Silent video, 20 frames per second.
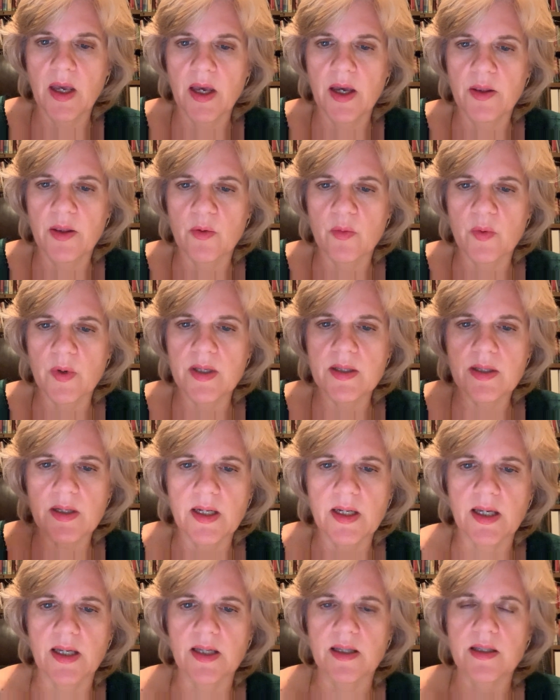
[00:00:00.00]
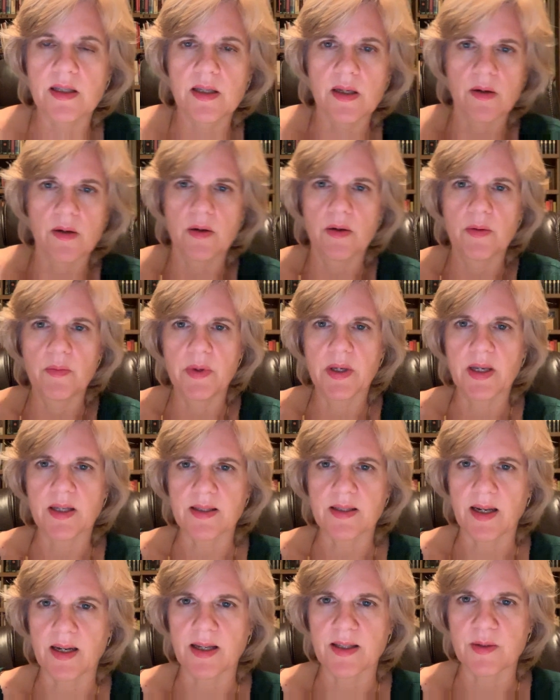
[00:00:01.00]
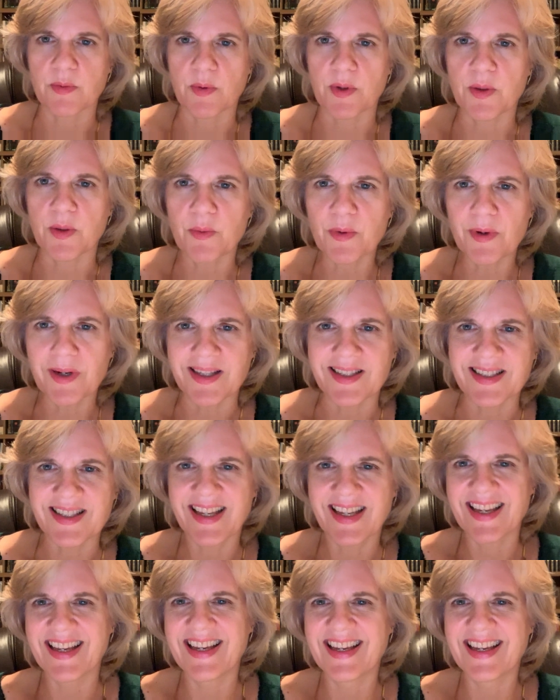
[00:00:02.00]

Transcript: And the reason is because that is what the word is.